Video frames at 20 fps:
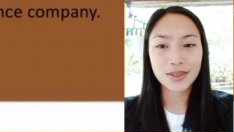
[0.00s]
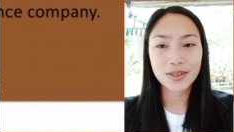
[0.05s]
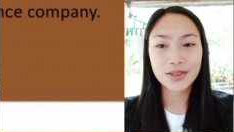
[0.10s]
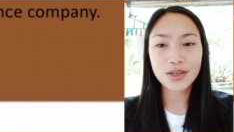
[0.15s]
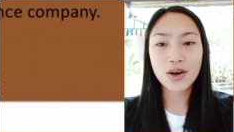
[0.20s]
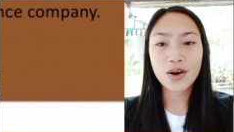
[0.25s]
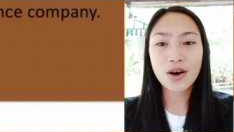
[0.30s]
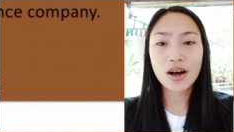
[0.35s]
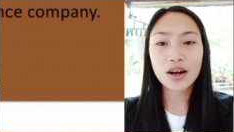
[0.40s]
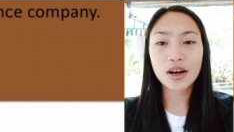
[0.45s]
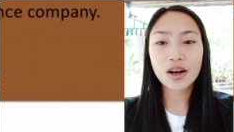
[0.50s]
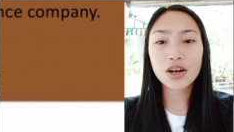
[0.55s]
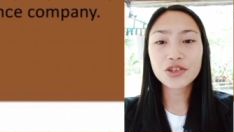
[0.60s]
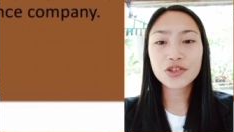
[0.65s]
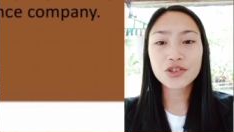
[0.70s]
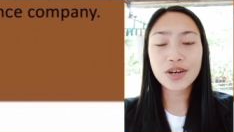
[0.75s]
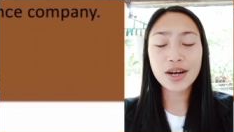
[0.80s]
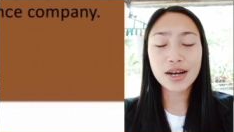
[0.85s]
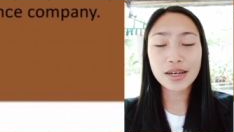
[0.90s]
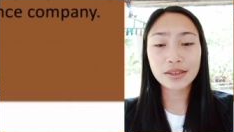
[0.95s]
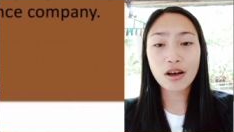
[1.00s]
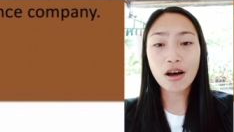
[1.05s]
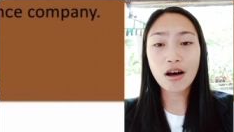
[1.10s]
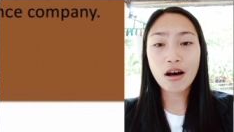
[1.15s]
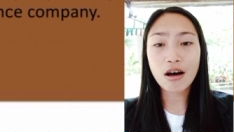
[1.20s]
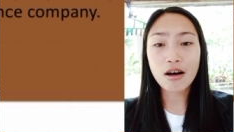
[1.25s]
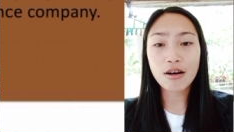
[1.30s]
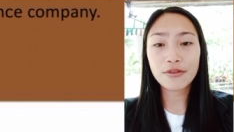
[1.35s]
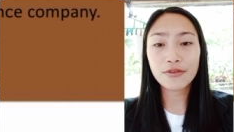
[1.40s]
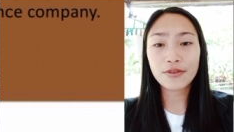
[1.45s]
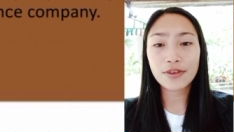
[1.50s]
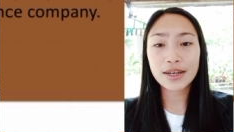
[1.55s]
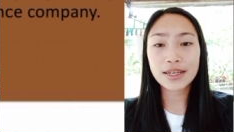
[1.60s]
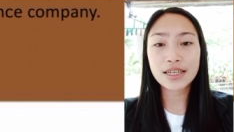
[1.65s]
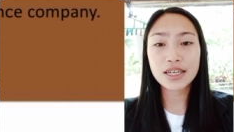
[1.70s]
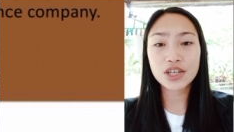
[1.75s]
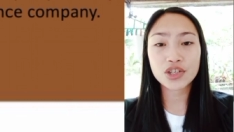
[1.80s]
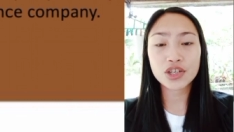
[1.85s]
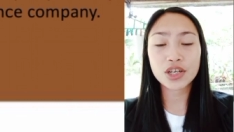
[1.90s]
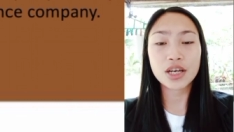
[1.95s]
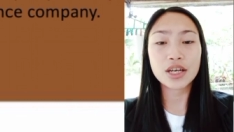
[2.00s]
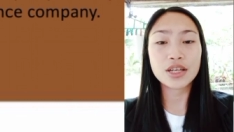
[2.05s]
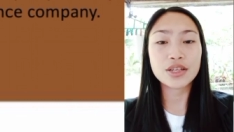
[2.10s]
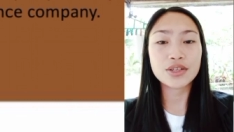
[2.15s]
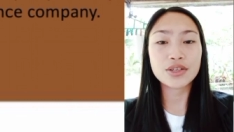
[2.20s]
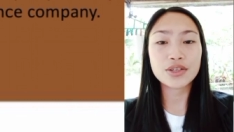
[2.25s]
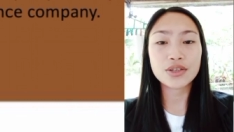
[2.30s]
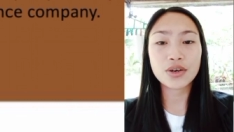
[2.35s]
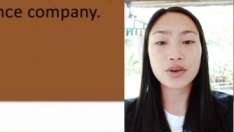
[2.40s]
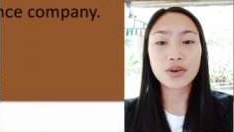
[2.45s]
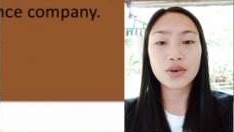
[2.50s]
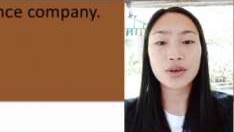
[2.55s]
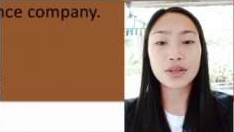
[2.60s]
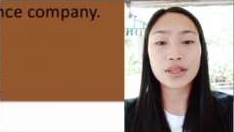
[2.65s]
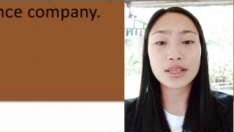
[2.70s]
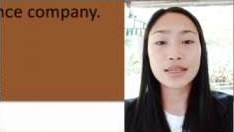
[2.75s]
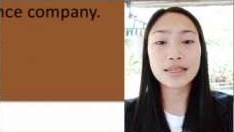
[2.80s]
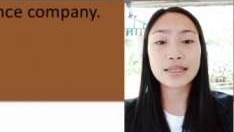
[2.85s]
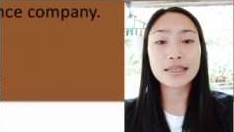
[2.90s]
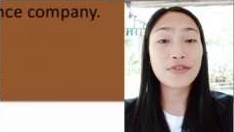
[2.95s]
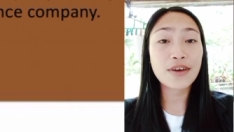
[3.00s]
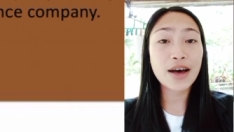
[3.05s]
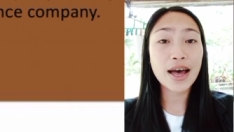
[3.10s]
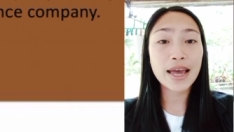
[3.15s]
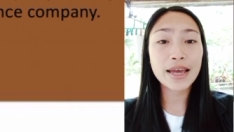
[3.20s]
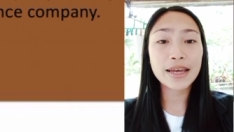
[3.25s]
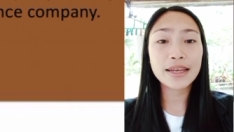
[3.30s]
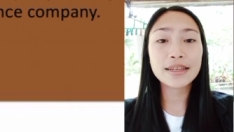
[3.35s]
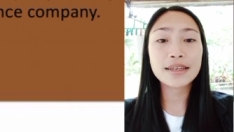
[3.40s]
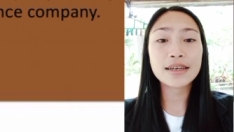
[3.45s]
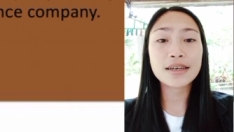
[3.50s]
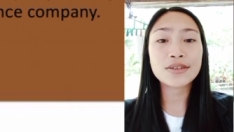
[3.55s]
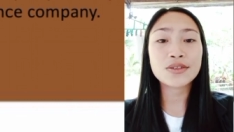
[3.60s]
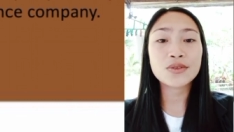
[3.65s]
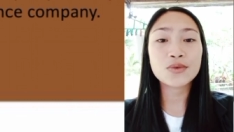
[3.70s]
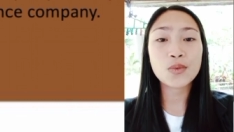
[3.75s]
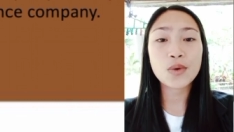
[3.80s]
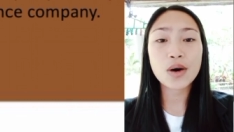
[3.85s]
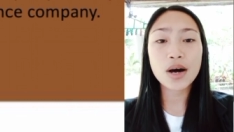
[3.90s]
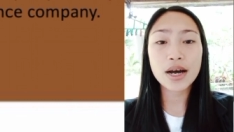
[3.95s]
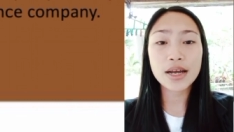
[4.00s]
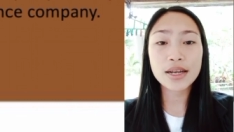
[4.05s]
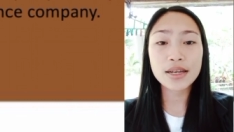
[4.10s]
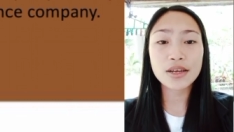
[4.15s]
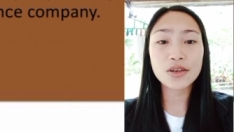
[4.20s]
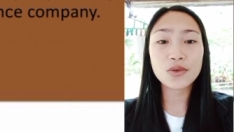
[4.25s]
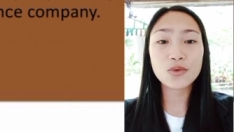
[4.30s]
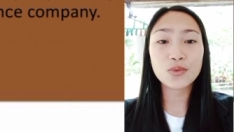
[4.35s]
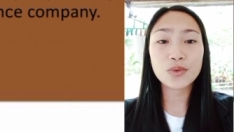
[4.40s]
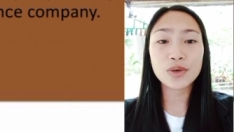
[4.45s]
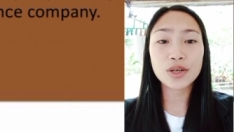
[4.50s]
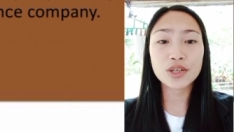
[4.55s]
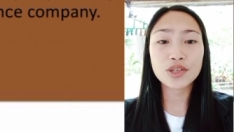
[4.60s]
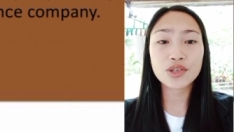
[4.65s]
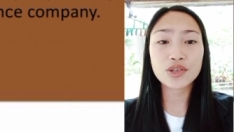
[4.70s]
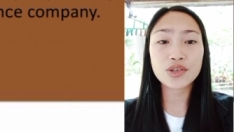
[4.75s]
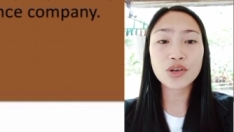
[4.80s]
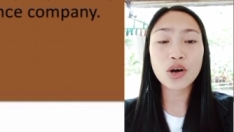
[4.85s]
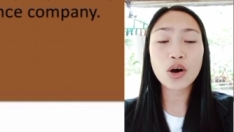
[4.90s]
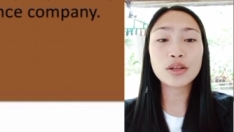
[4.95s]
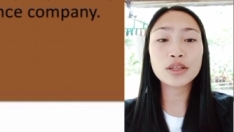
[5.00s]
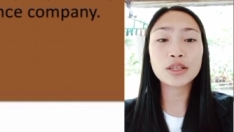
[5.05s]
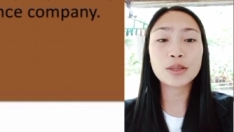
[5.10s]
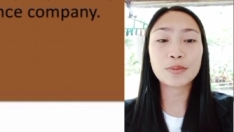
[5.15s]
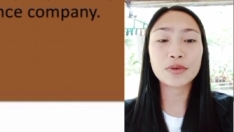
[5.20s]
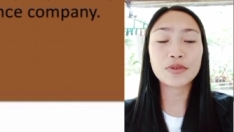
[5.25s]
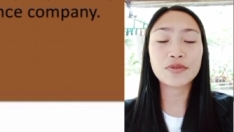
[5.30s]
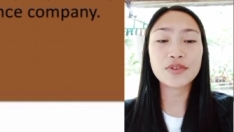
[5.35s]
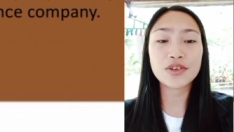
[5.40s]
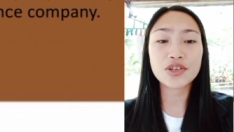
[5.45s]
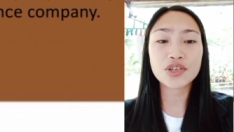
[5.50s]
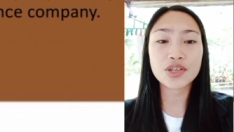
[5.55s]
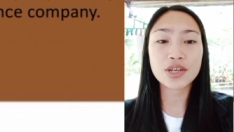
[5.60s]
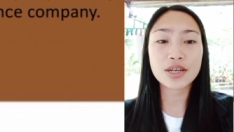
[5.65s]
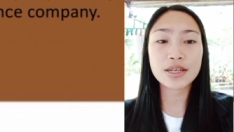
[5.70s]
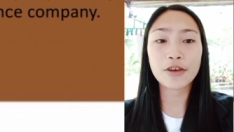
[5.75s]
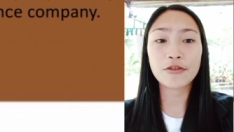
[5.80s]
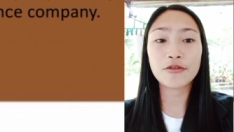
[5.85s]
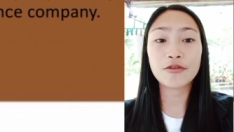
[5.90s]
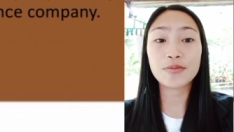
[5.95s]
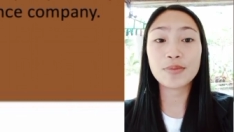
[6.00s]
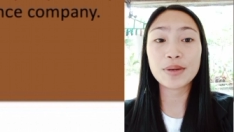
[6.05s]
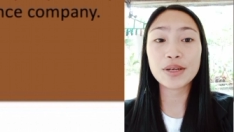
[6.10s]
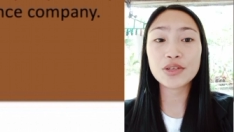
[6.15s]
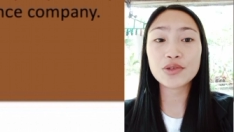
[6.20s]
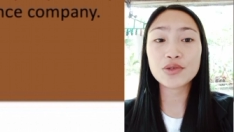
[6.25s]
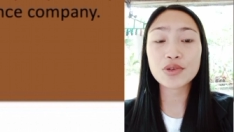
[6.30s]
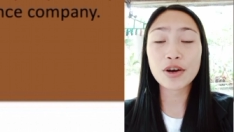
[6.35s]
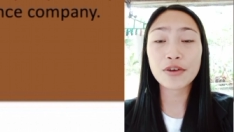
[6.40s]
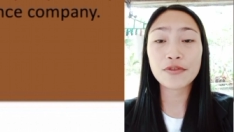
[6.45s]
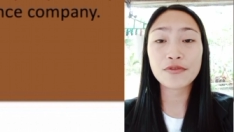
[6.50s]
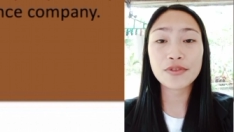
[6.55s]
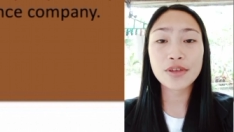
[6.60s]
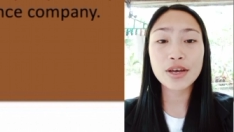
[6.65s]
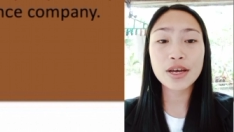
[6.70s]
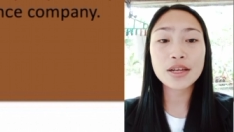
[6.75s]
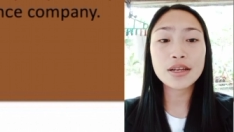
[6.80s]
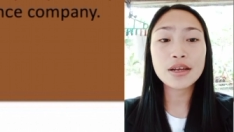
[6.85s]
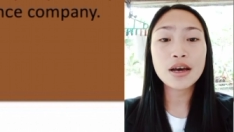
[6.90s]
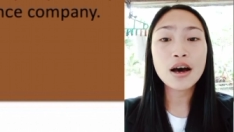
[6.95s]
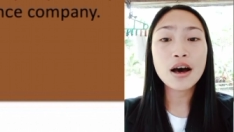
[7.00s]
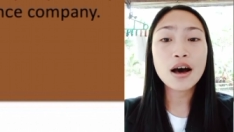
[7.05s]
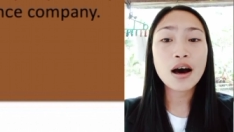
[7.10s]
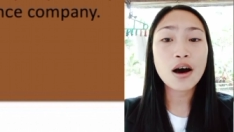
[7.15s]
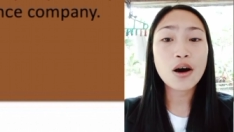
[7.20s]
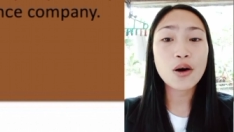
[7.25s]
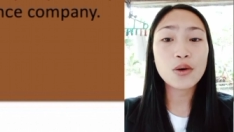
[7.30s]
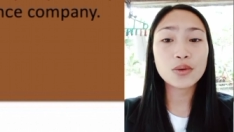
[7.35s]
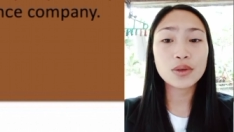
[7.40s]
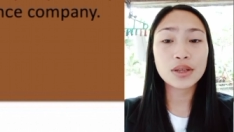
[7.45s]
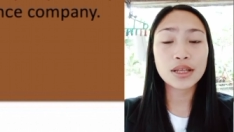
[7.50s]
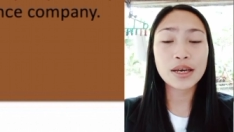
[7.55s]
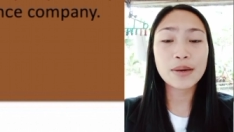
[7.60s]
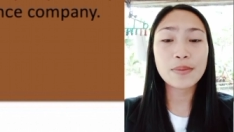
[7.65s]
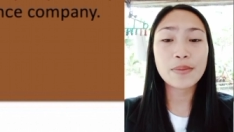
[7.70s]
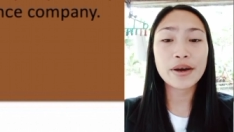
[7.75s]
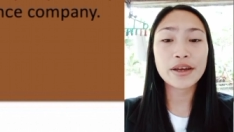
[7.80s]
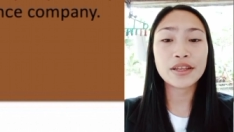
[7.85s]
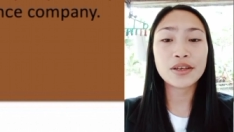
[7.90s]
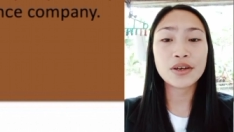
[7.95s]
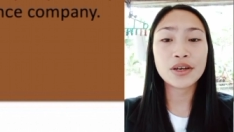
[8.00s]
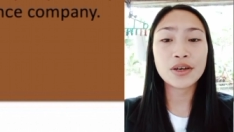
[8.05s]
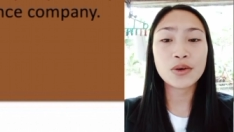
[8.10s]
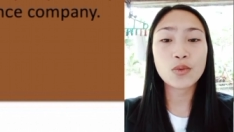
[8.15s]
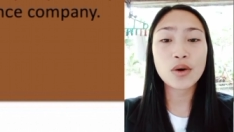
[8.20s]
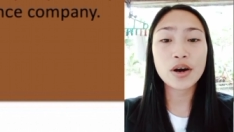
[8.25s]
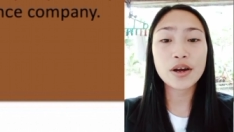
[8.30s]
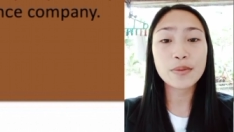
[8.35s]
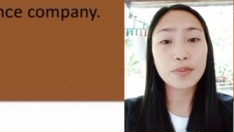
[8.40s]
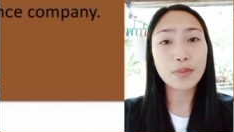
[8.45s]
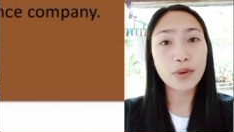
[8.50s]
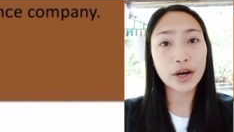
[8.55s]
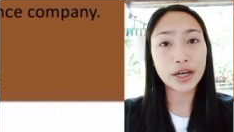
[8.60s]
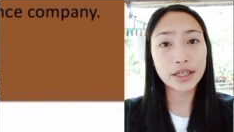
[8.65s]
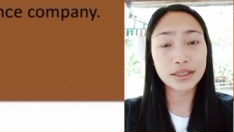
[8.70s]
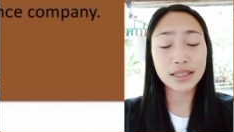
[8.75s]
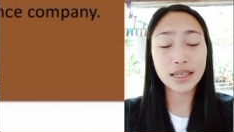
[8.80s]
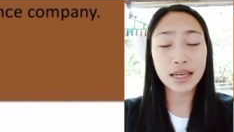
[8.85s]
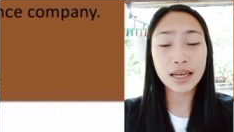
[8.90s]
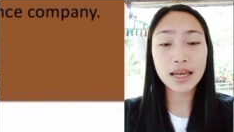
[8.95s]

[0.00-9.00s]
So, a contract of adhesion. So, it is defined as one in which all the provisions have been drafted only by the one party,